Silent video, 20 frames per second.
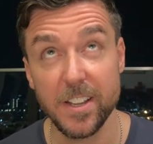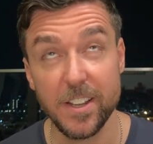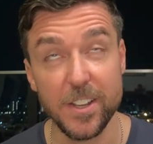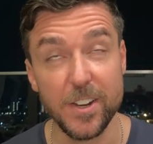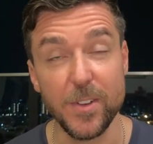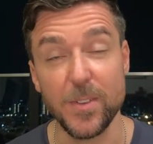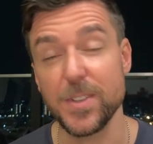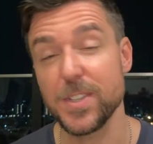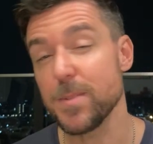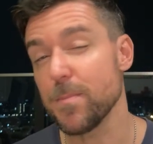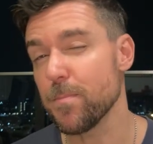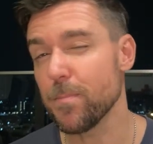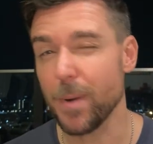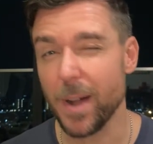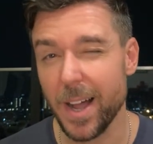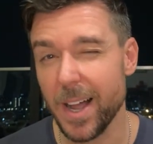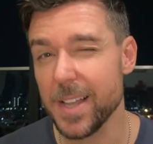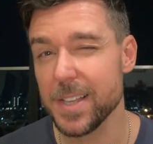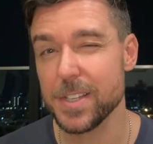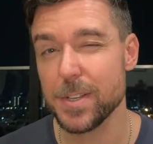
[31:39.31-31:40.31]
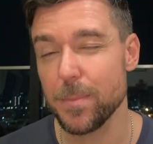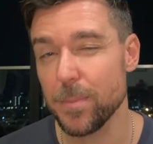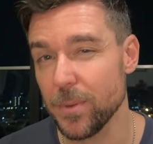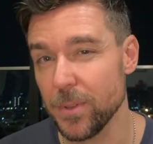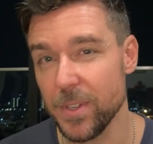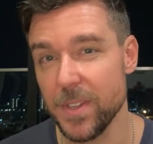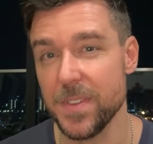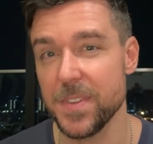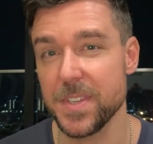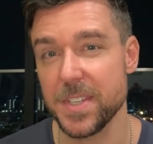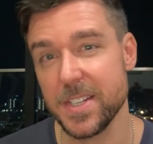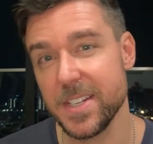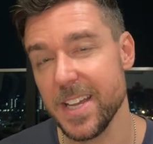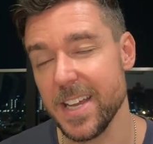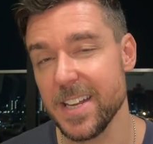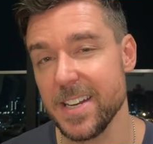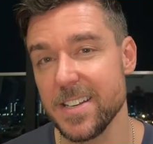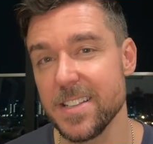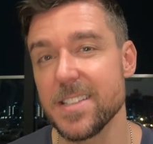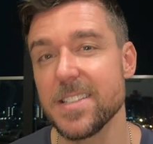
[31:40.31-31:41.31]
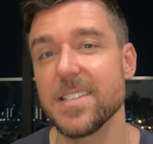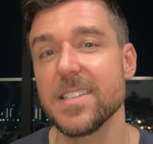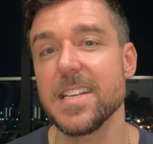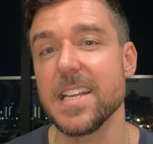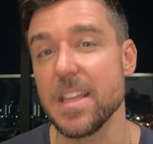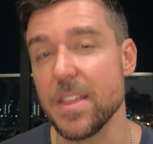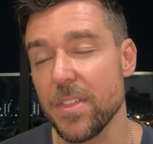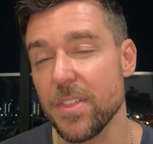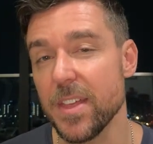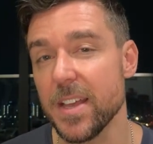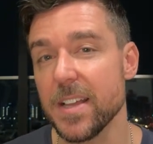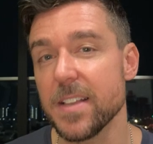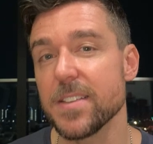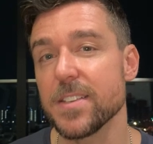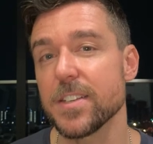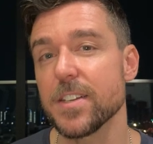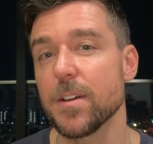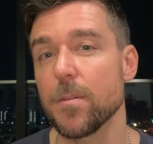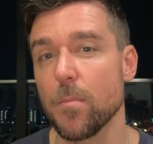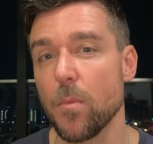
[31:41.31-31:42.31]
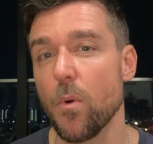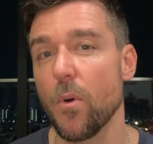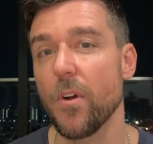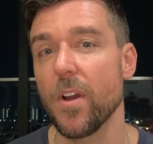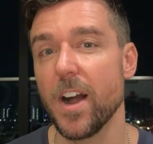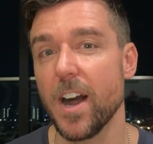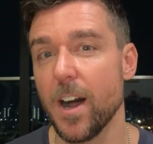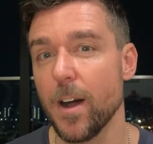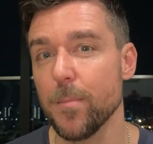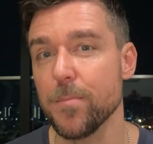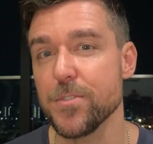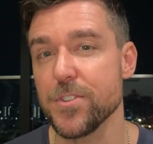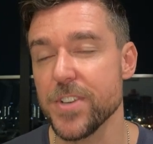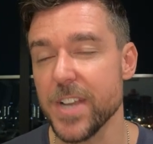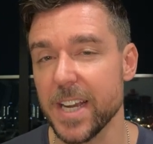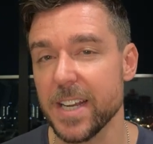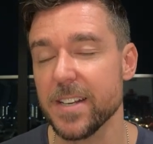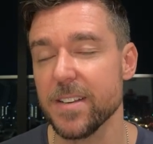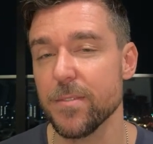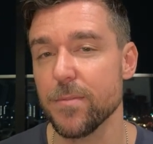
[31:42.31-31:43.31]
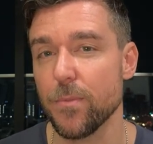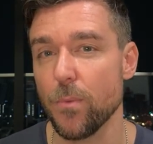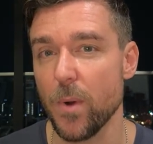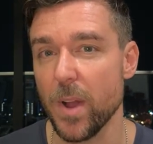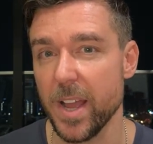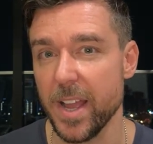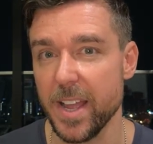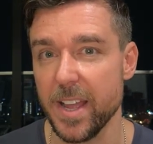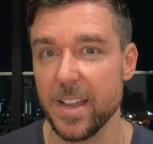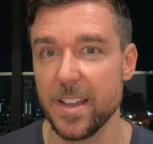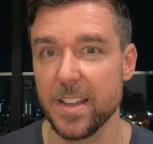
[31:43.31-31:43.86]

You know, is it possible instead to see things in a more objective way?